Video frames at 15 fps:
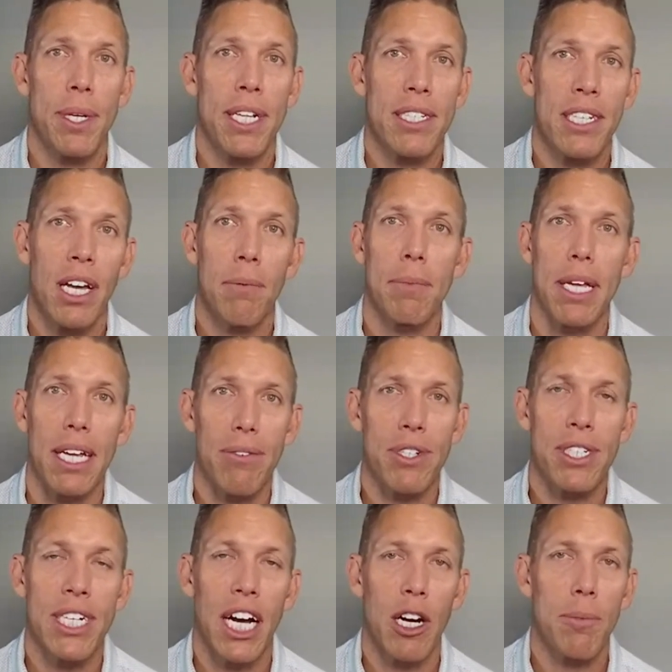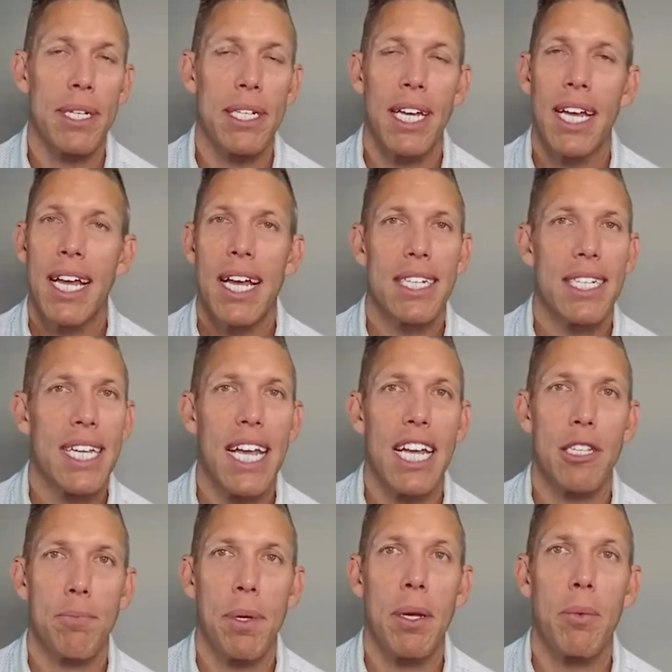income in retirement,
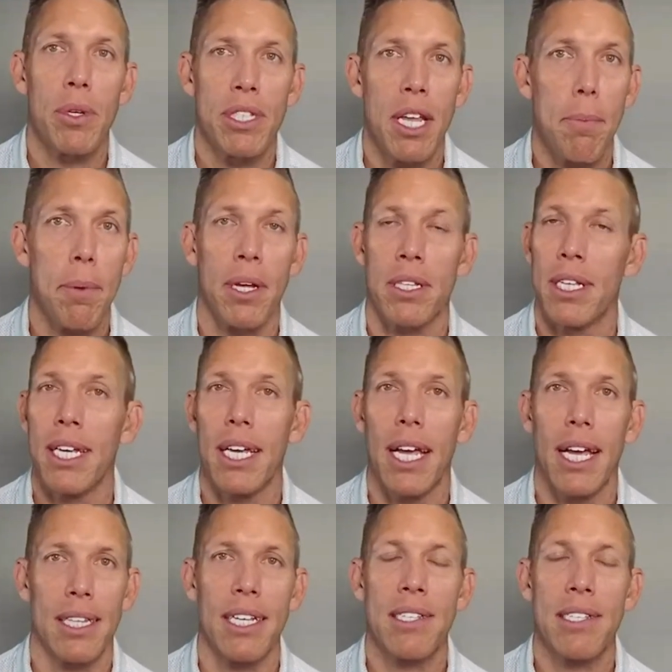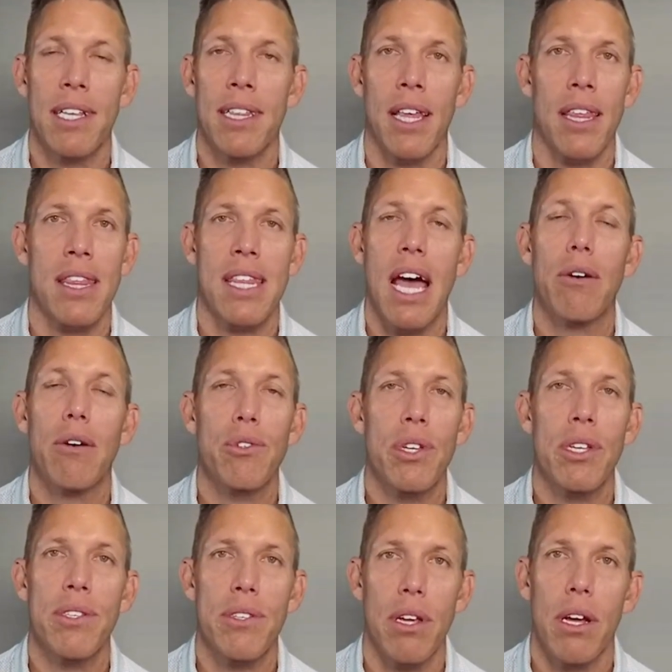TSP will typically, at least in the
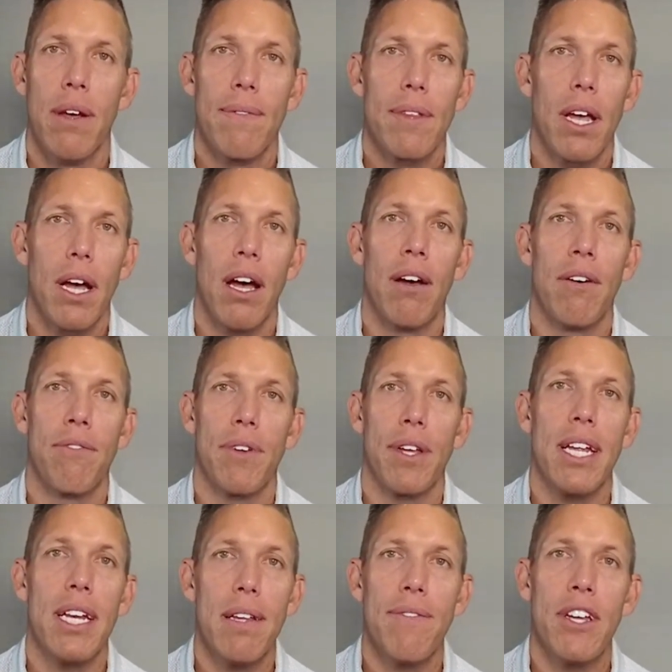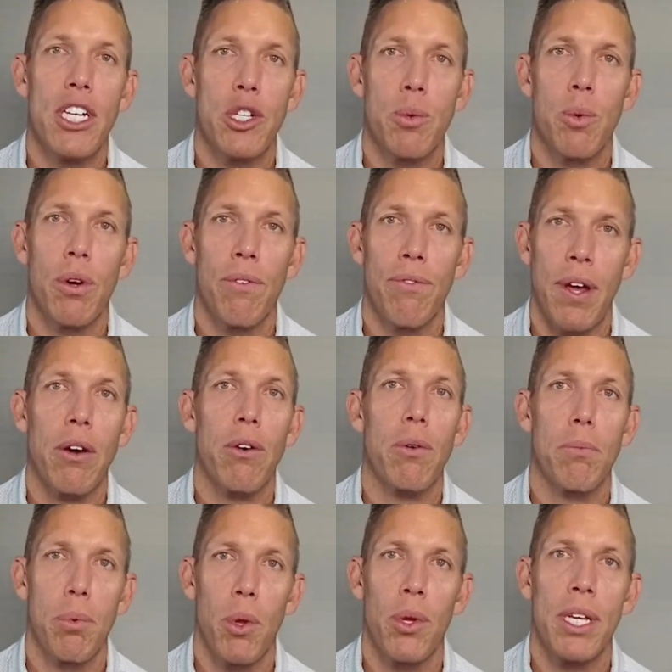thousands of individual federal
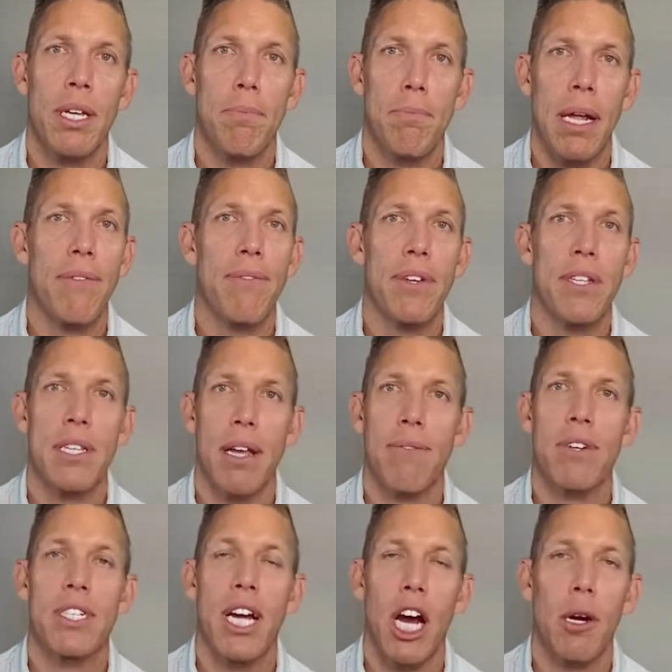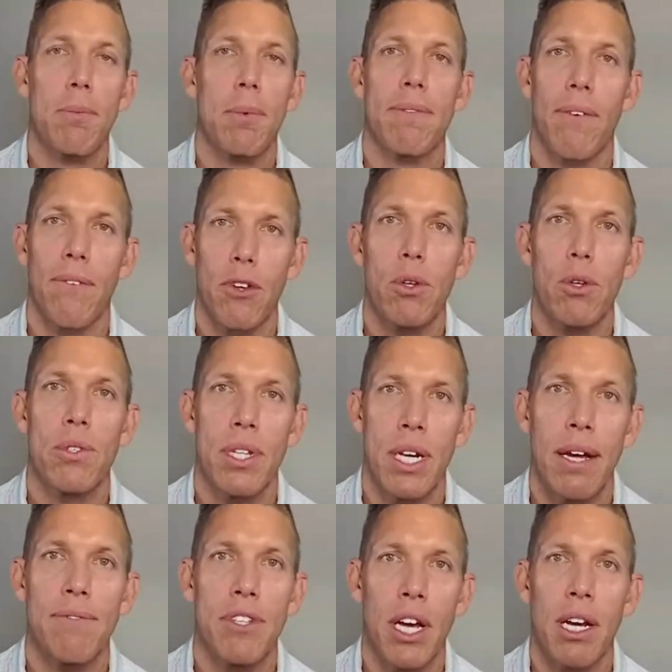employee benefits and retirement reviews that
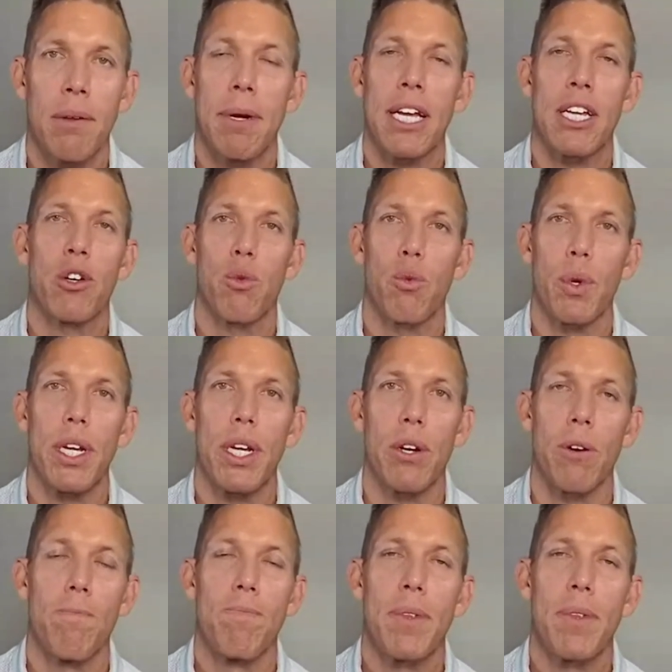I've done in my career,